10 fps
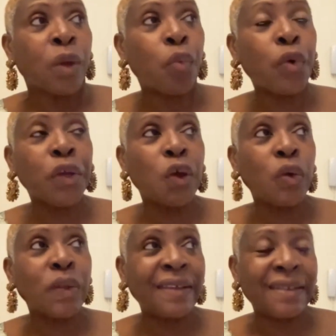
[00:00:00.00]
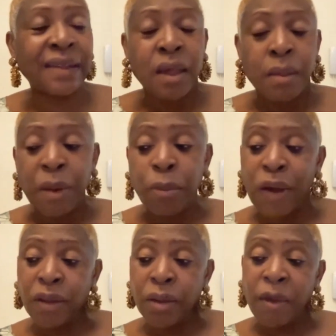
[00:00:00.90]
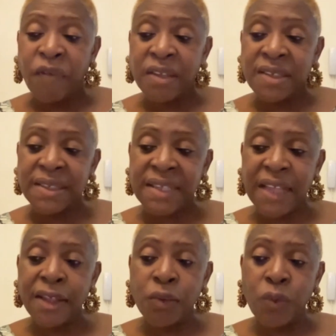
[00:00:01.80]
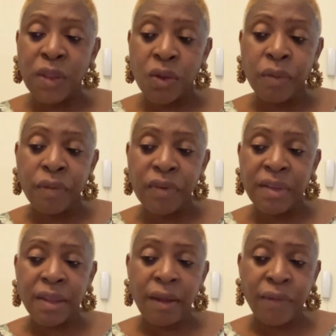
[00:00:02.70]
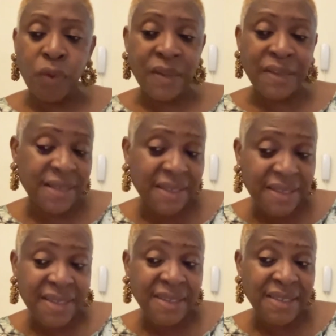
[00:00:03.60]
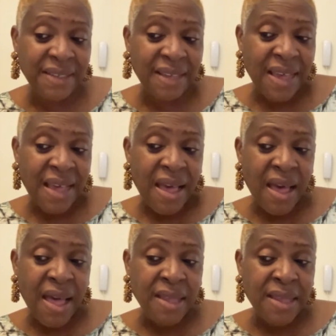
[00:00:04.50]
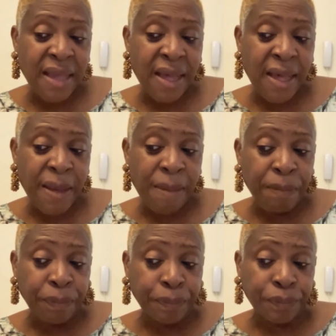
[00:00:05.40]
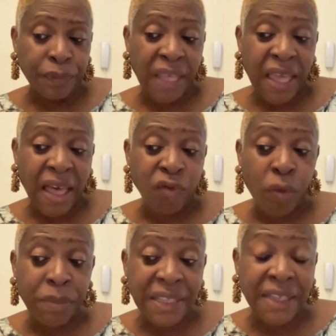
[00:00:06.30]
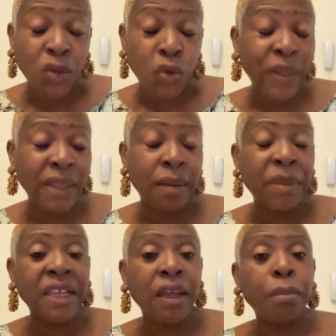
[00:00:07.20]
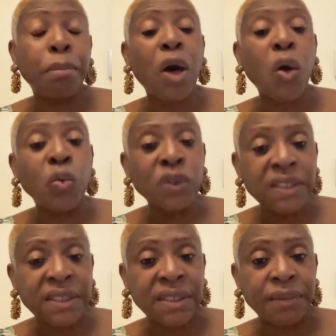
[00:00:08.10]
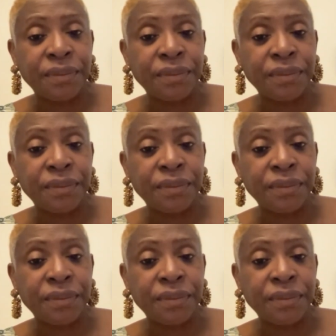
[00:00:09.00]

worked out this memorandum of understanding with the University of the West Indies. And they have committed 20 million pounds,